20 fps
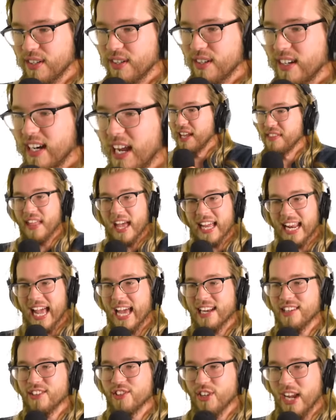her and that
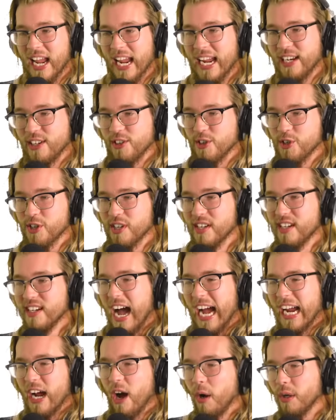hadn't changed.
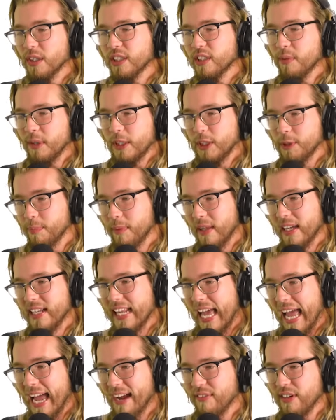I also
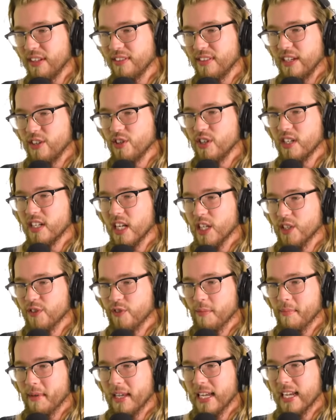explained everything she does
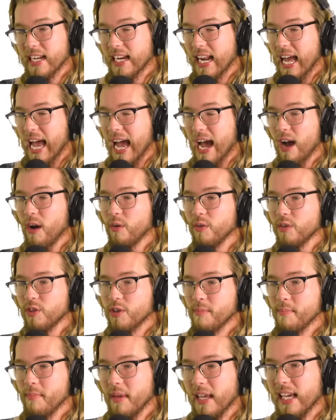for me and how,
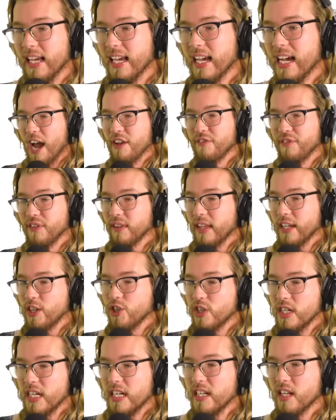to me, I feel like
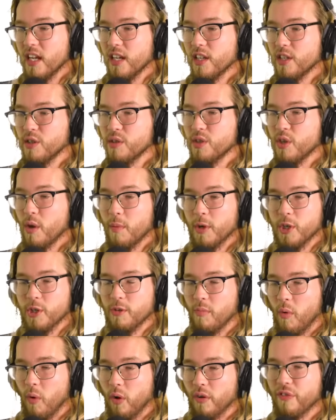she does so much
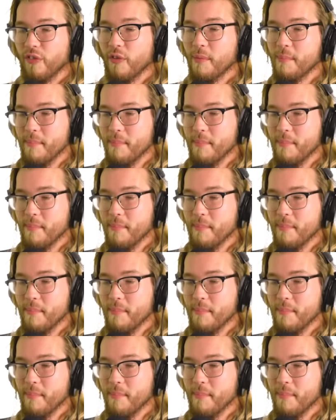more for